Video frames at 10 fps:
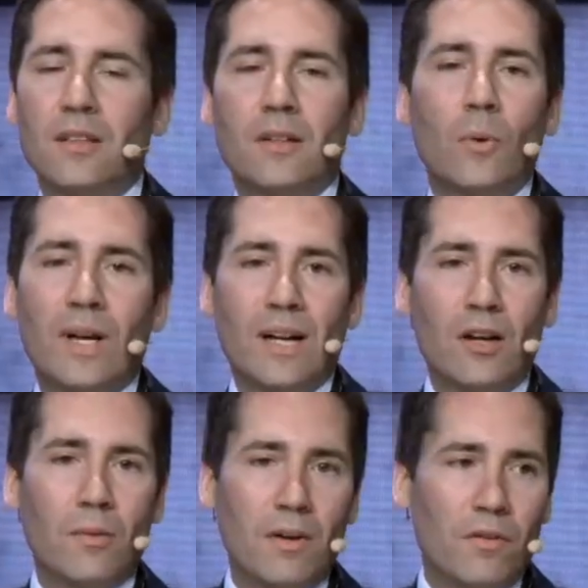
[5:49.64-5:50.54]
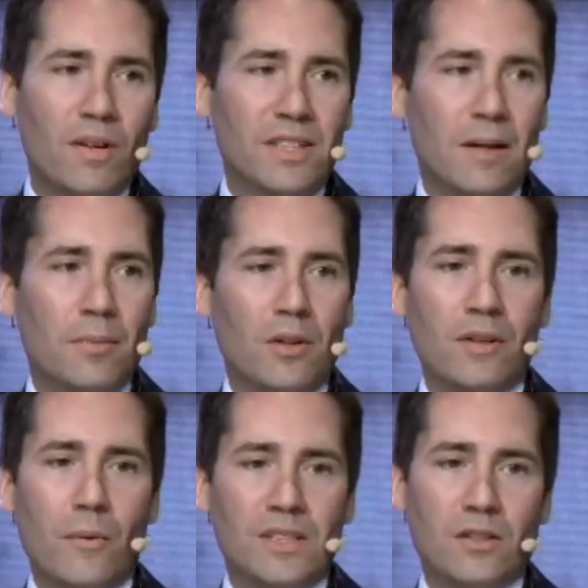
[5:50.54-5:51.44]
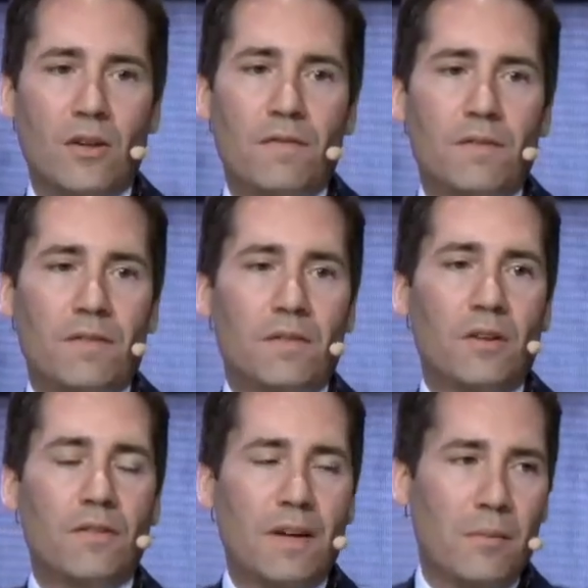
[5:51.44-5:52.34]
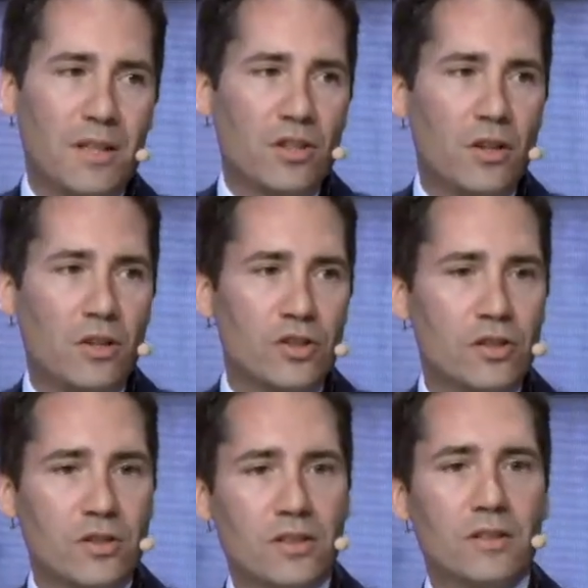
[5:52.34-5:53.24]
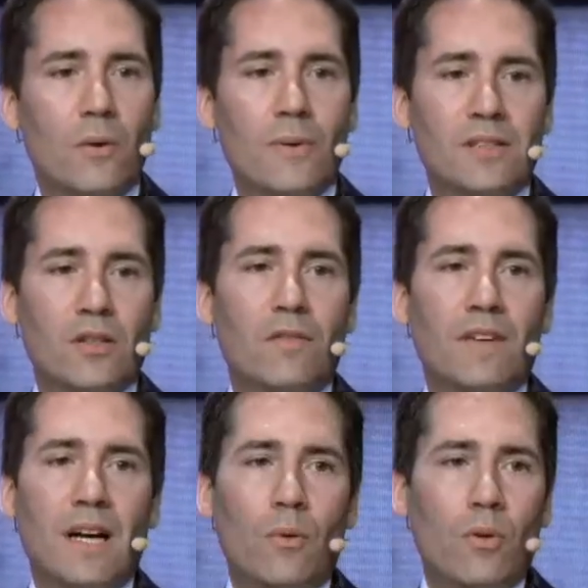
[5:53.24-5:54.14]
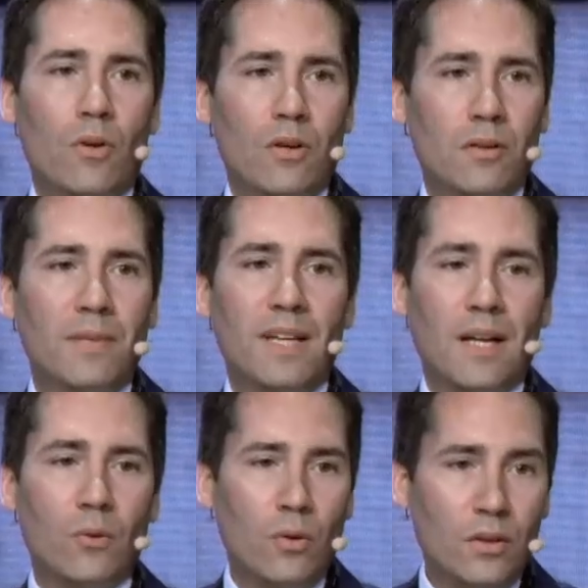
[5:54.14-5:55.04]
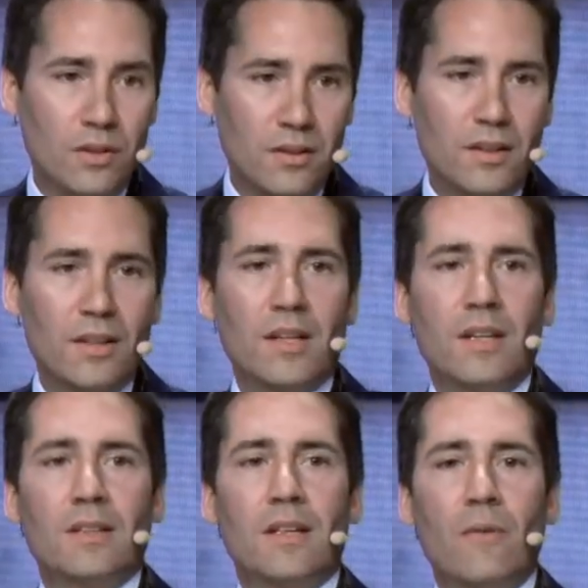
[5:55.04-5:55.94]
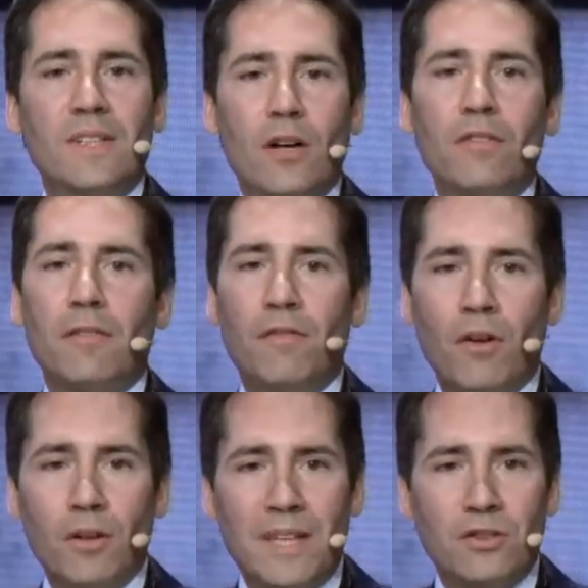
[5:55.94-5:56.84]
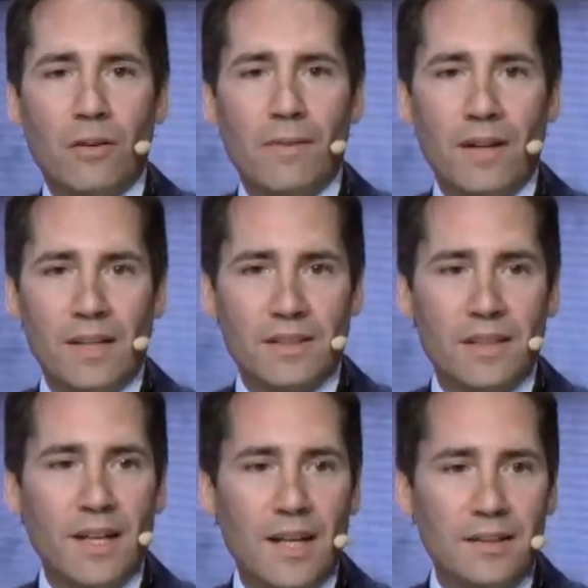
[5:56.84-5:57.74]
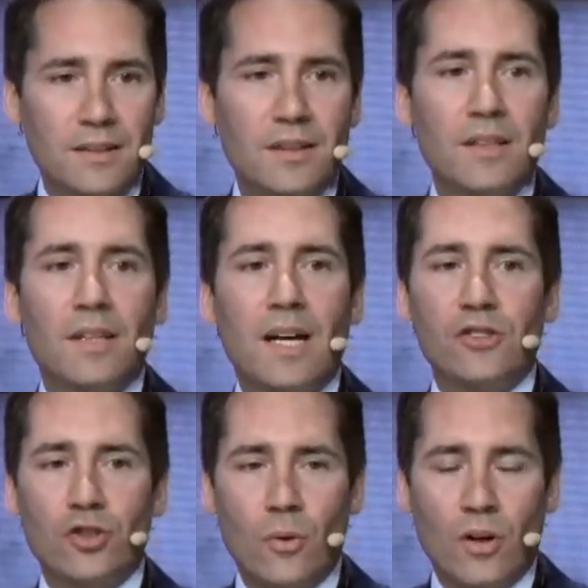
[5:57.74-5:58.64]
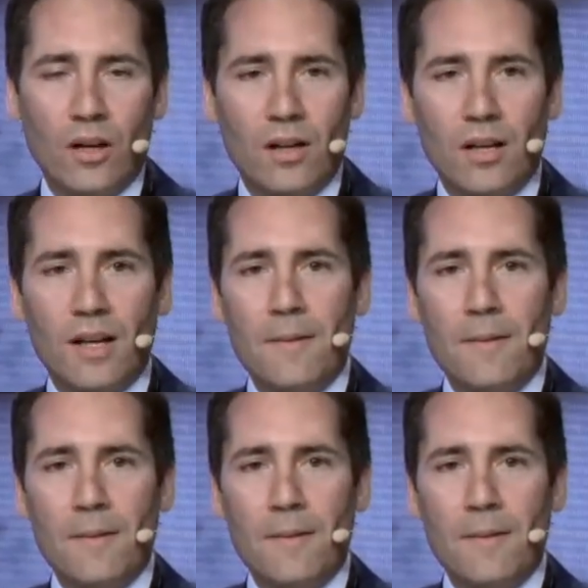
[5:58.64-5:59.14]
We can cover, for example, the risk of adverse costs, the risk of an award being annulled, the risk of default by sovereign states, and so on. Okay?